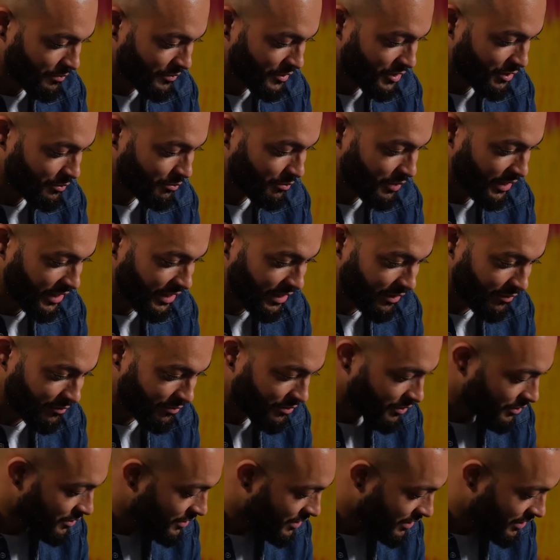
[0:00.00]
some big
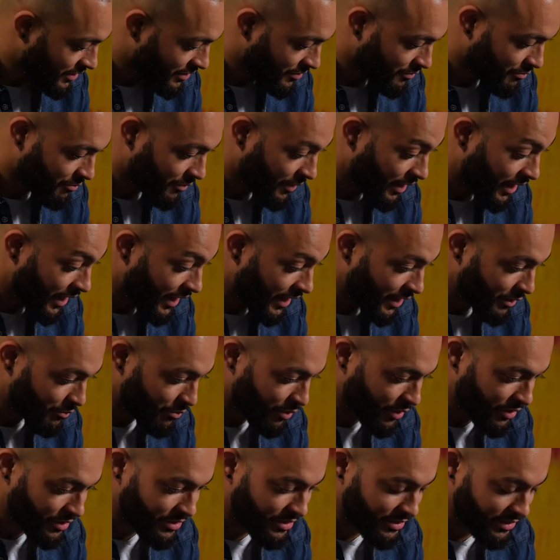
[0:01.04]
influences of mine
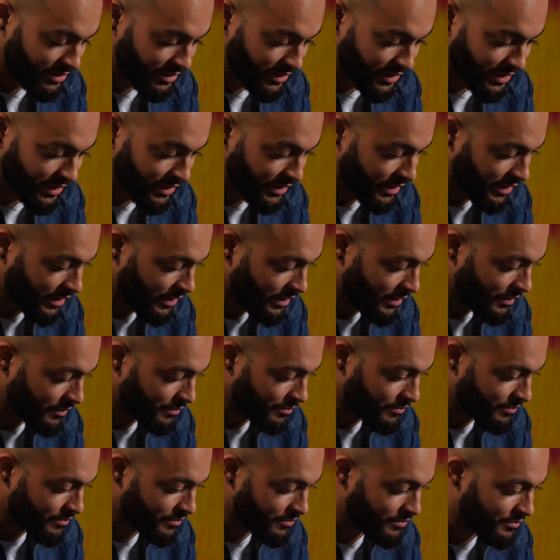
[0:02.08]
personally,
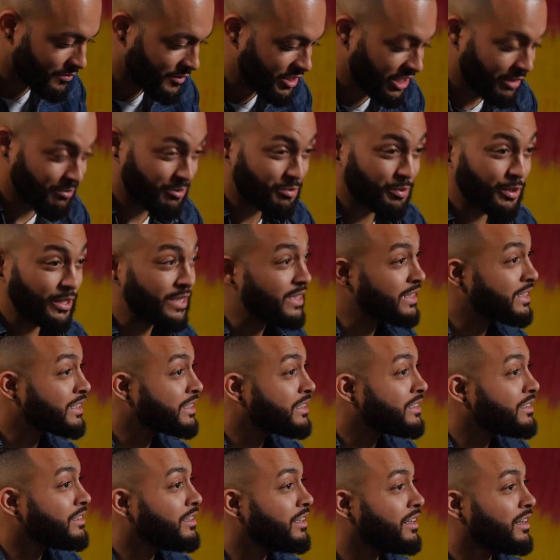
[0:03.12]
James Blake,
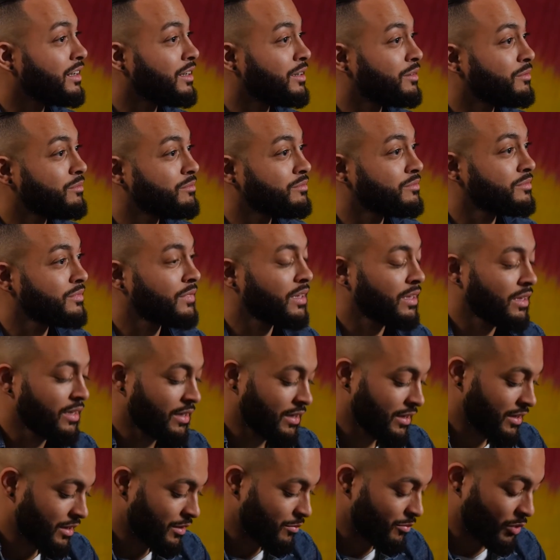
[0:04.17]
Bon
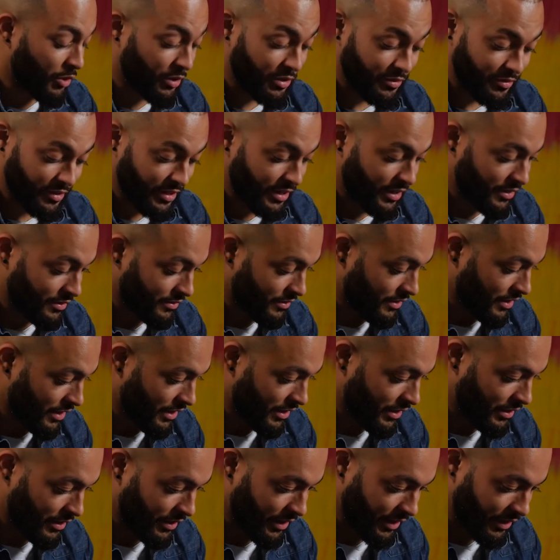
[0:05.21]
Iver.
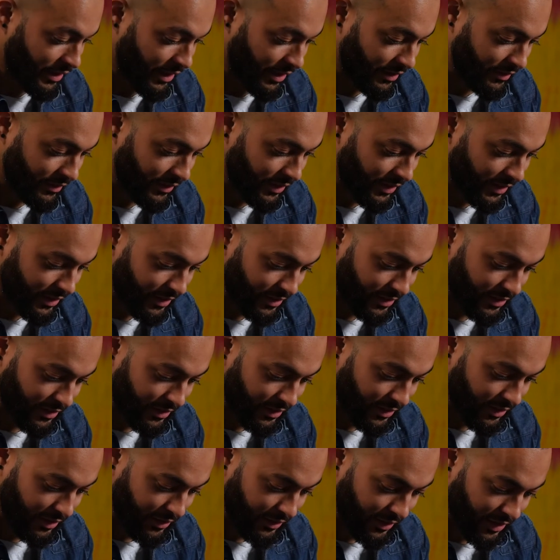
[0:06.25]
I like
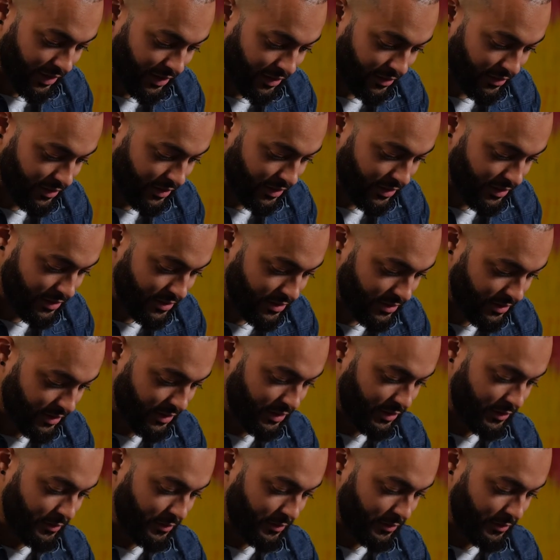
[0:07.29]
a lot of these